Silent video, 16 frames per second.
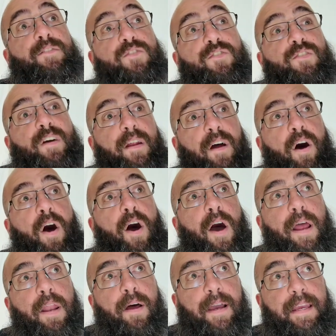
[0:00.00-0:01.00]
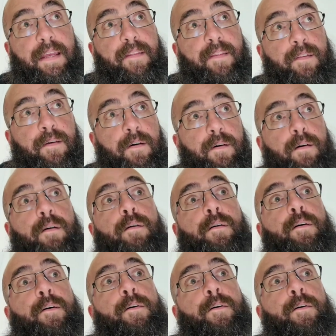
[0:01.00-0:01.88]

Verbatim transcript: it's just kind of highlighting the,